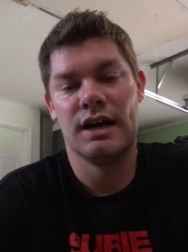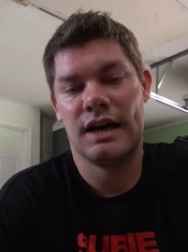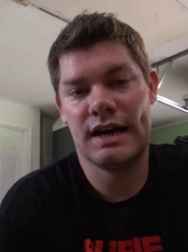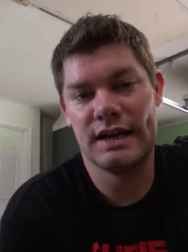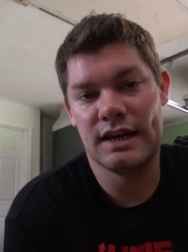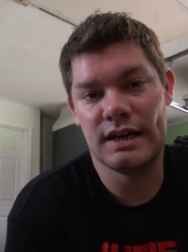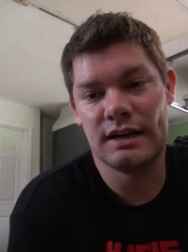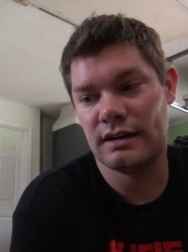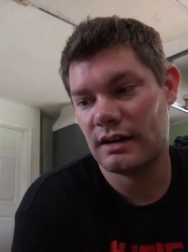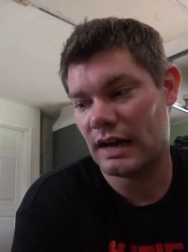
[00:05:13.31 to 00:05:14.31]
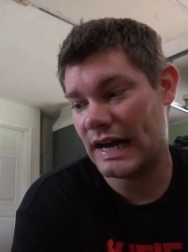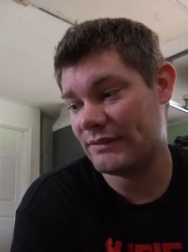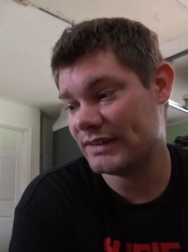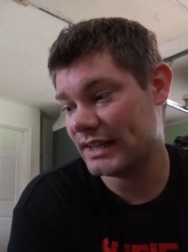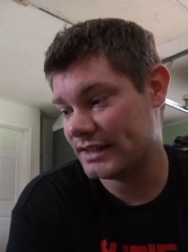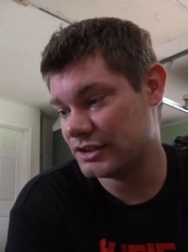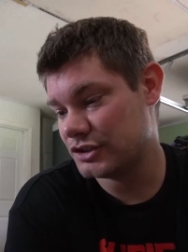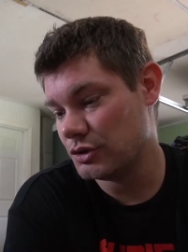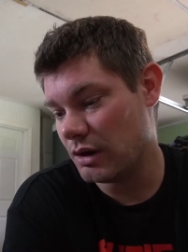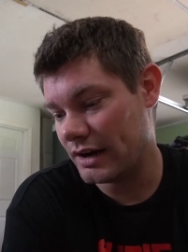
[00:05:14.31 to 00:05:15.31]
I uh, I have to get this
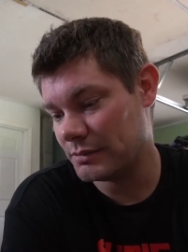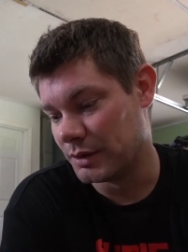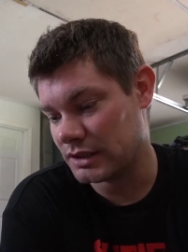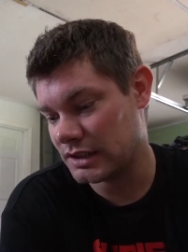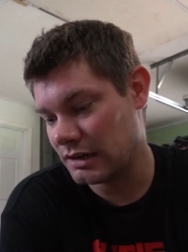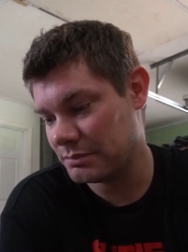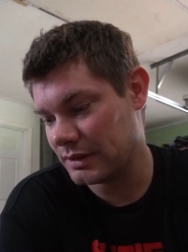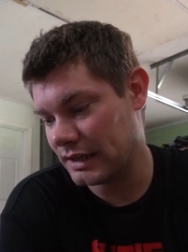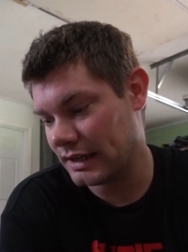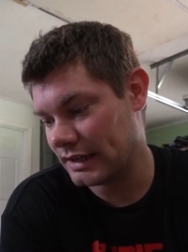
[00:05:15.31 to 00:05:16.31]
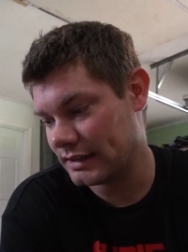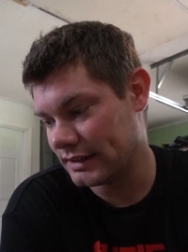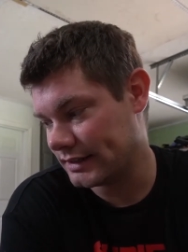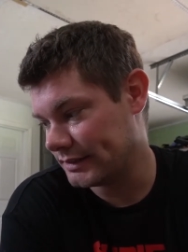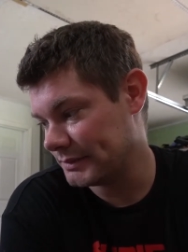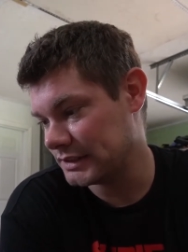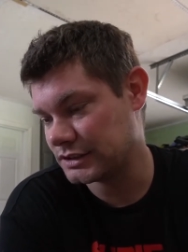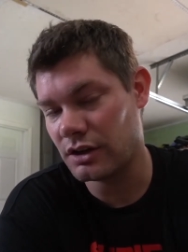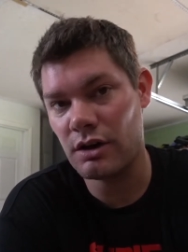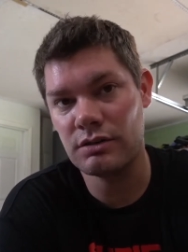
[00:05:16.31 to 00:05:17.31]
new item hooked up and um,
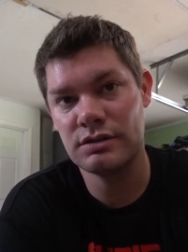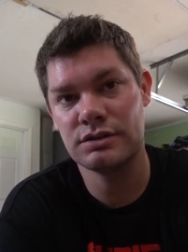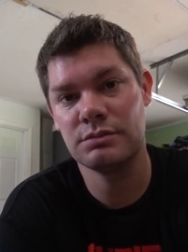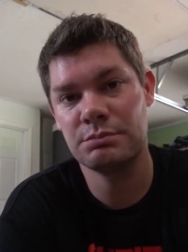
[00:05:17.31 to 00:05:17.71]
installed